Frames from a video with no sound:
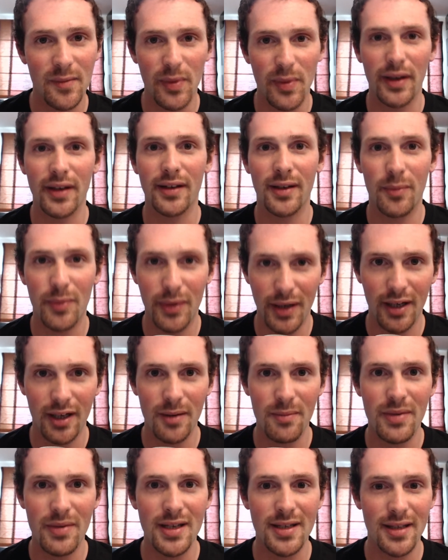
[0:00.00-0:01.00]
But the bigger
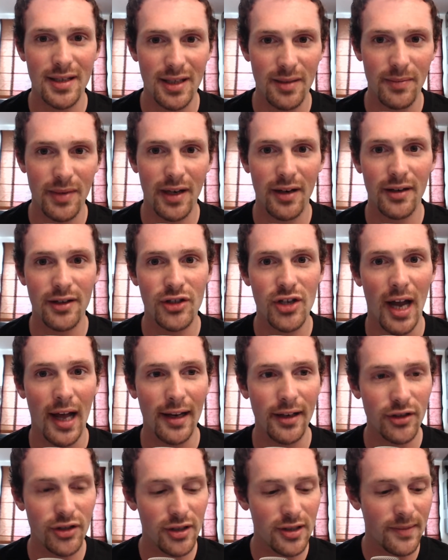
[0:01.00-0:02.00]
the business, the bigger the
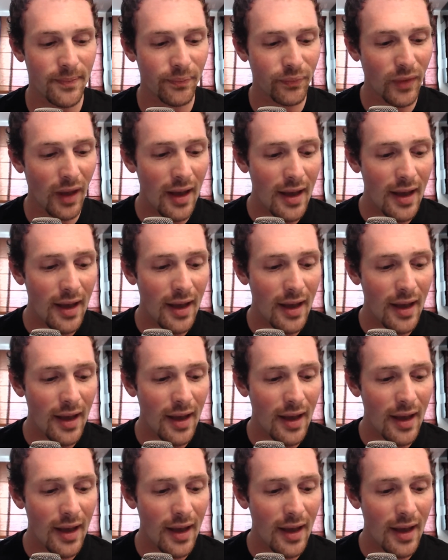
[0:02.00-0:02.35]
challenges.